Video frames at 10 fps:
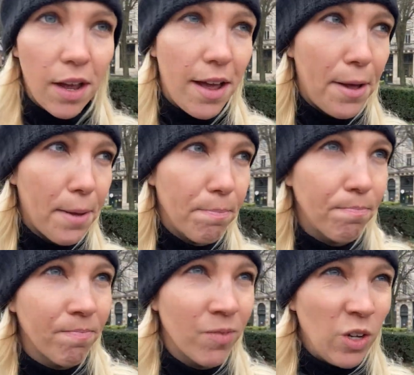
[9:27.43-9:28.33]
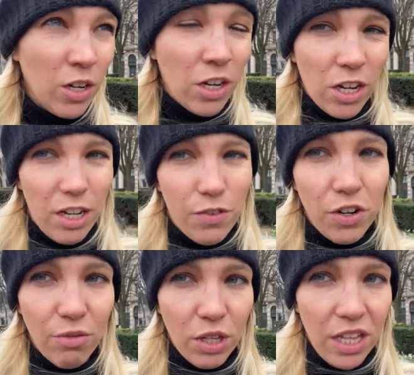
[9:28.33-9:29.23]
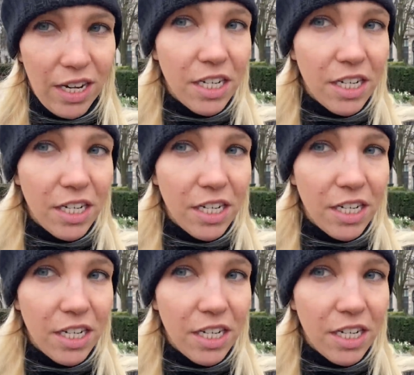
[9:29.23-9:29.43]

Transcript: Um, if you're not really that